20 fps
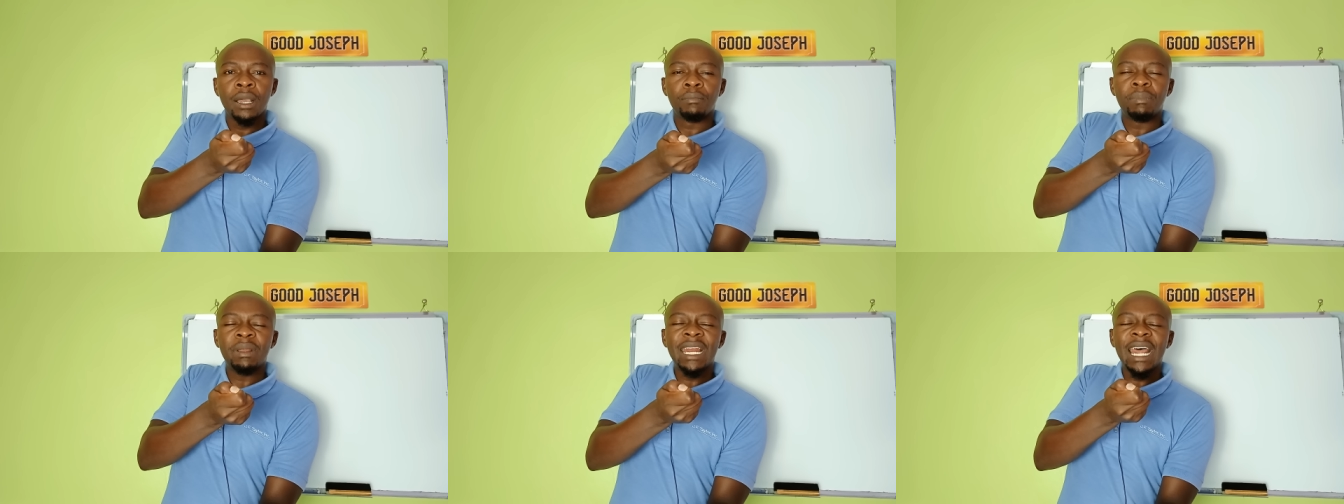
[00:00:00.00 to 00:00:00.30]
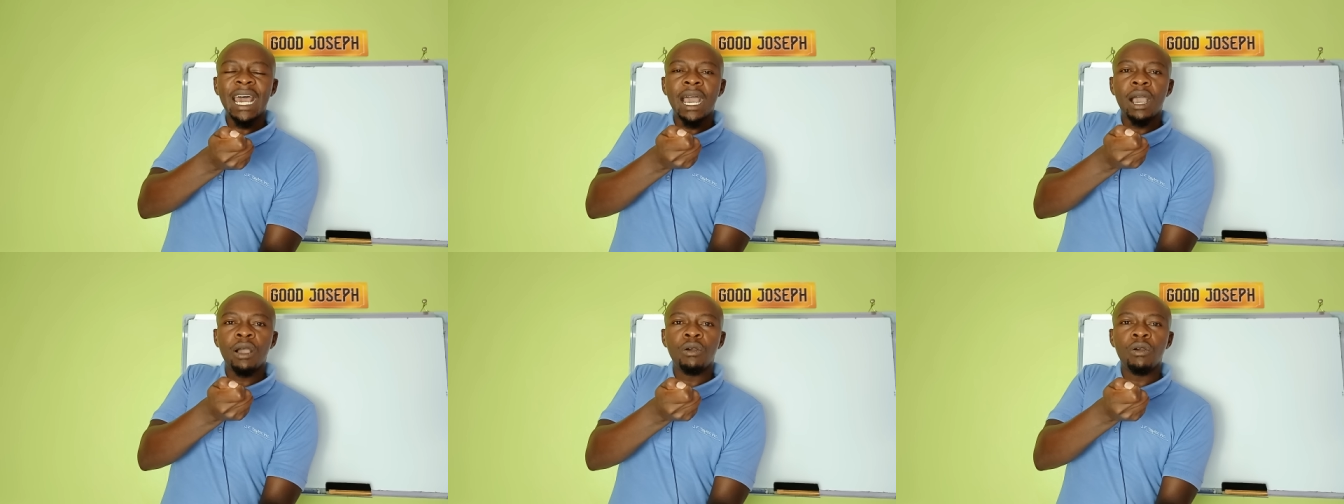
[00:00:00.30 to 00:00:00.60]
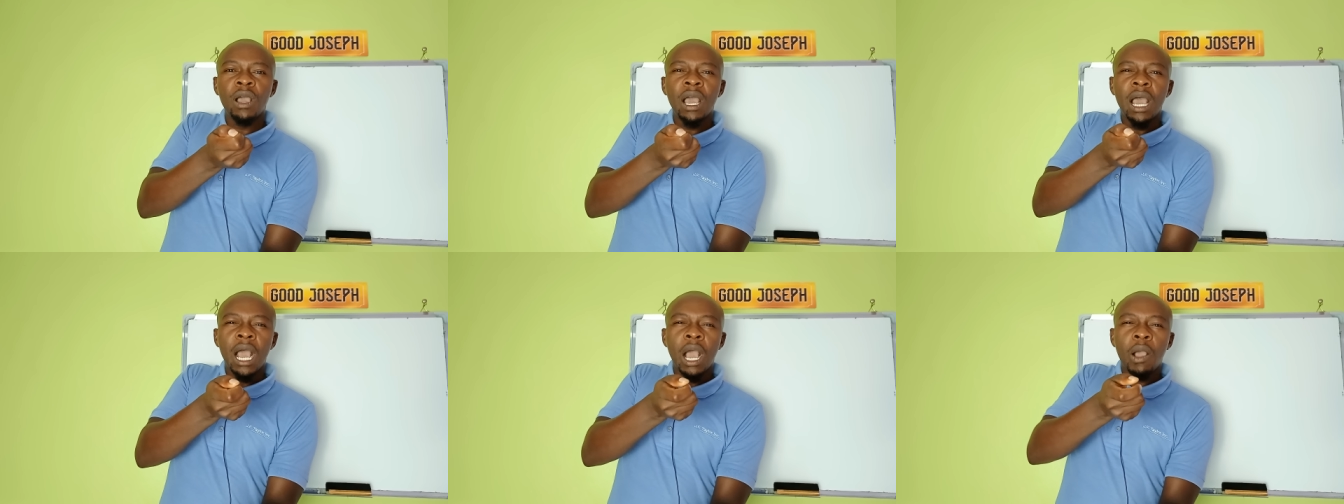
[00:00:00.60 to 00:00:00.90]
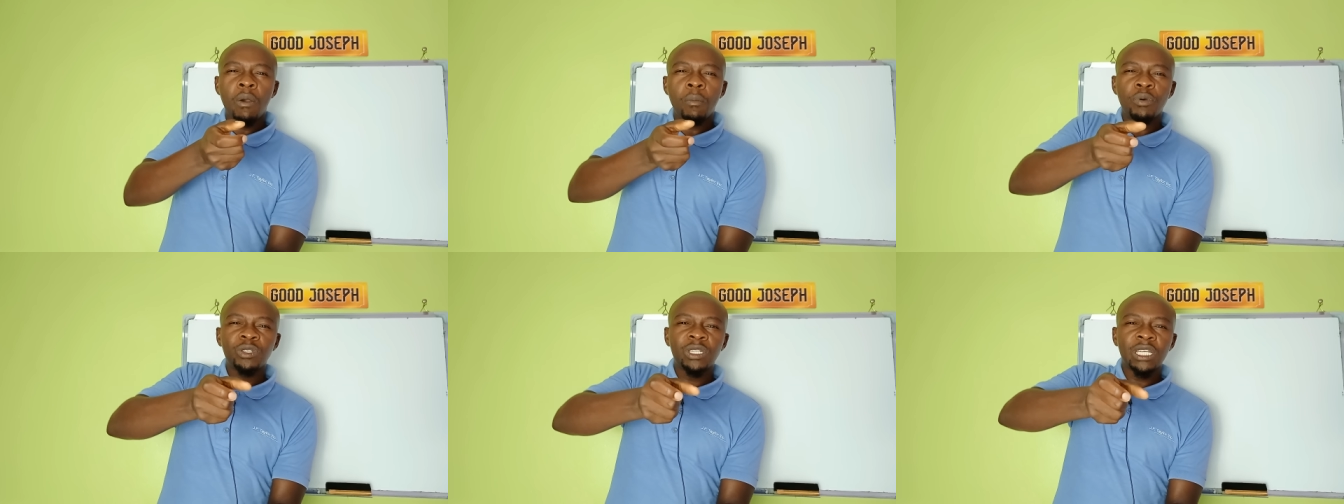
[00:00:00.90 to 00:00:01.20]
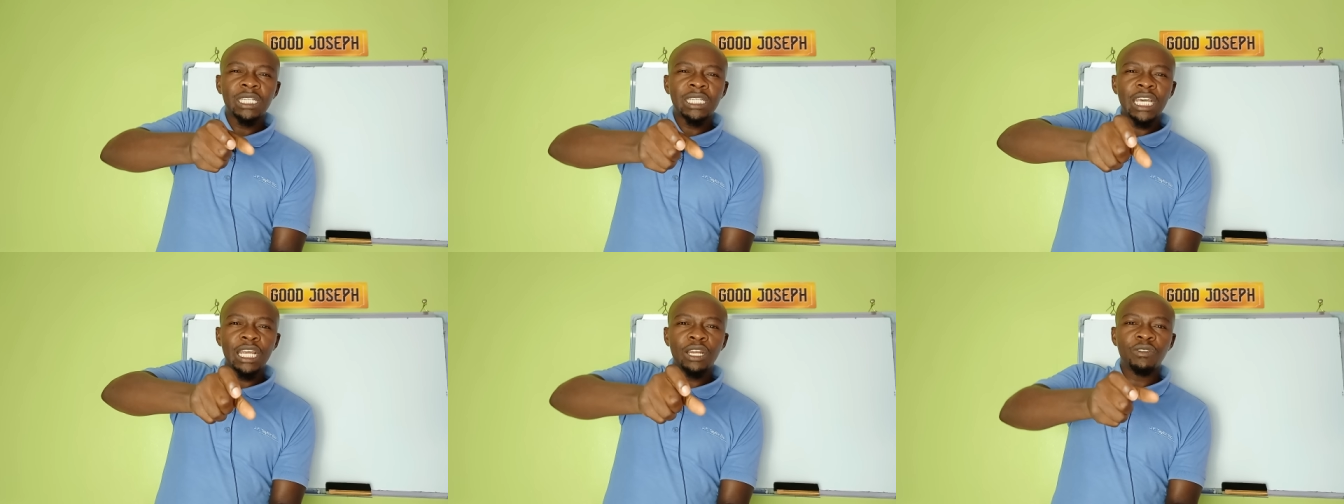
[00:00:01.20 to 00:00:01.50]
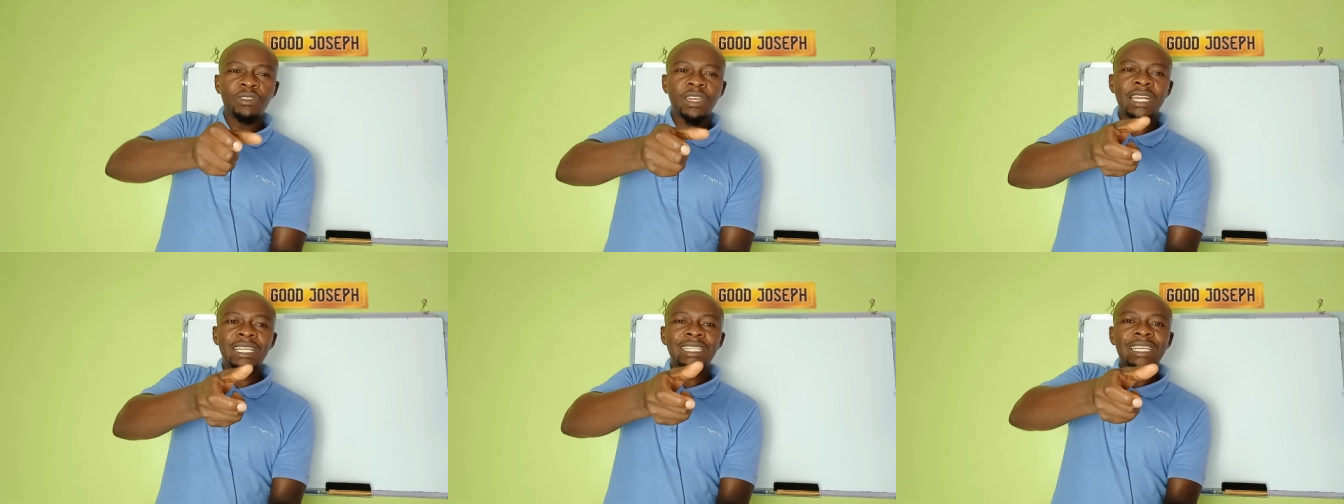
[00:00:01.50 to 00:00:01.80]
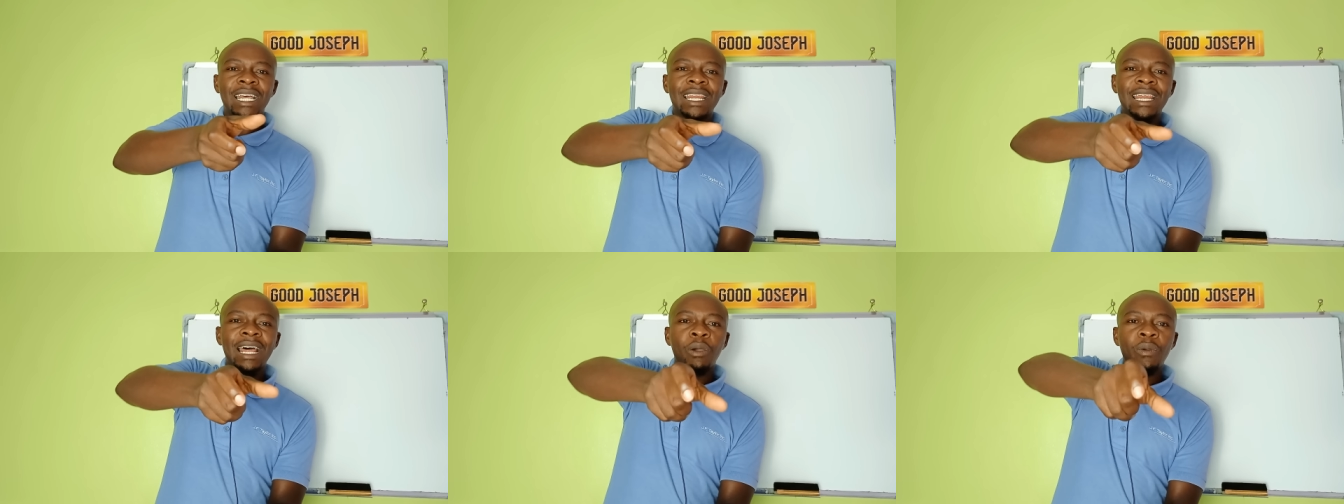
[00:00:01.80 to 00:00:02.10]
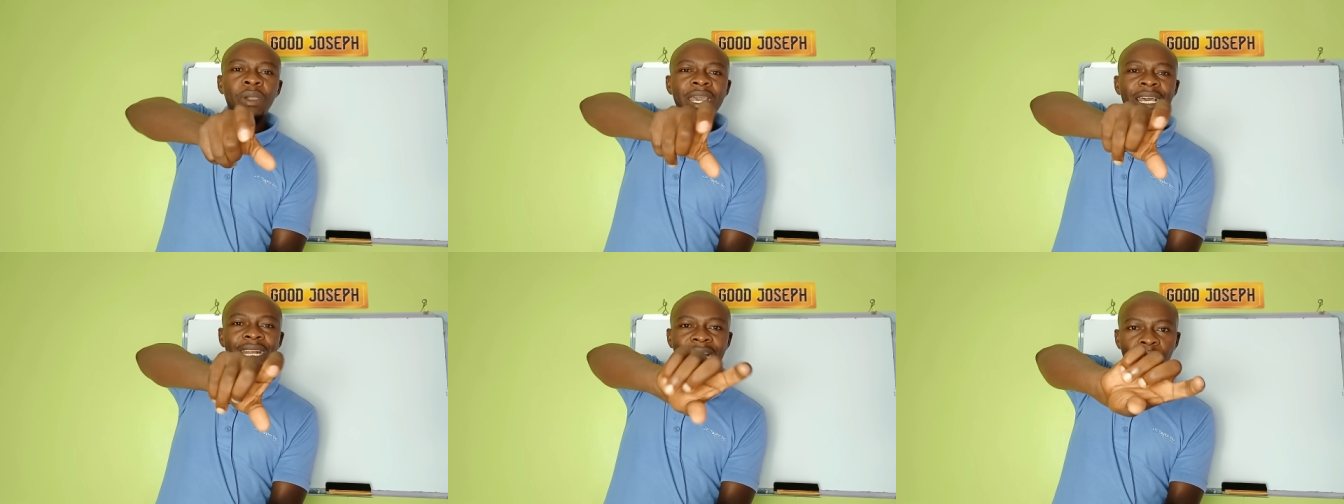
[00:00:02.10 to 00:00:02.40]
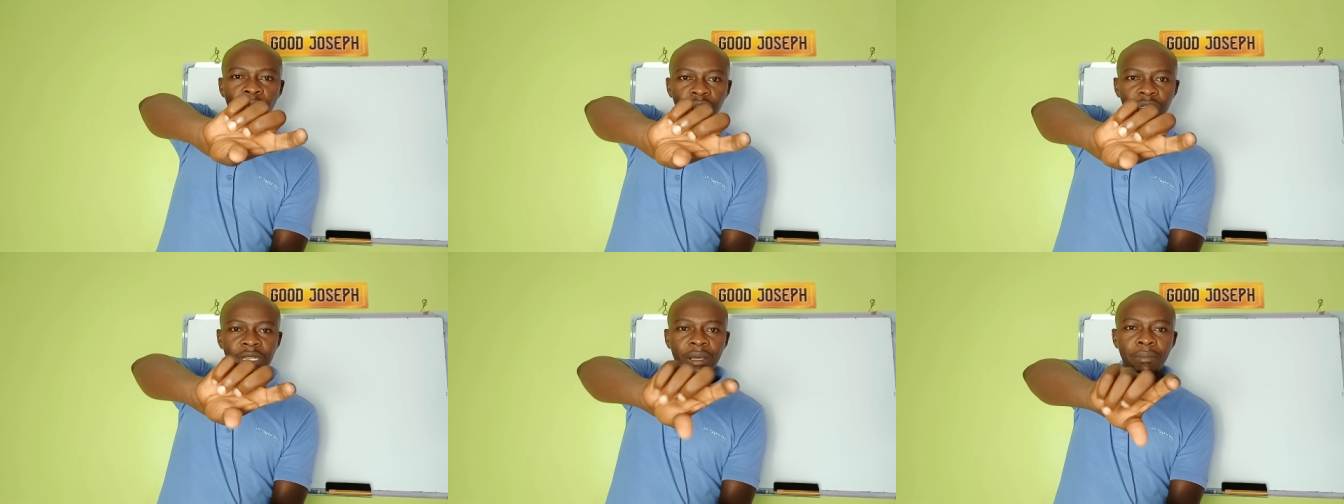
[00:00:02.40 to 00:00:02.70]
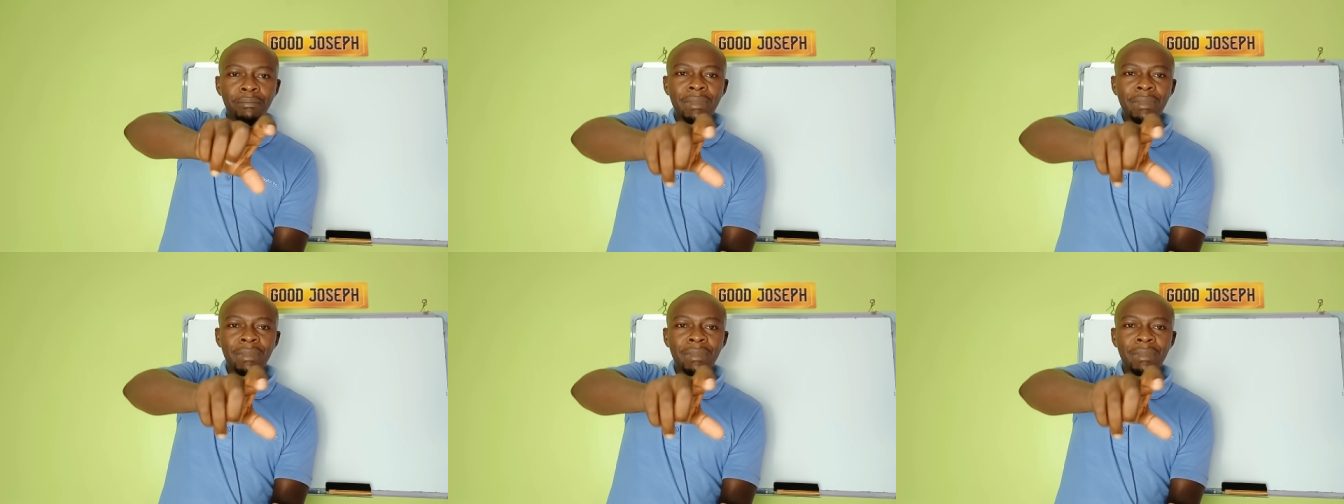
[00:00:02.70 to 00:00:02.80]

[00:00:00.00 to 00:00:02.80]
But now, how about I tell you there is another way around?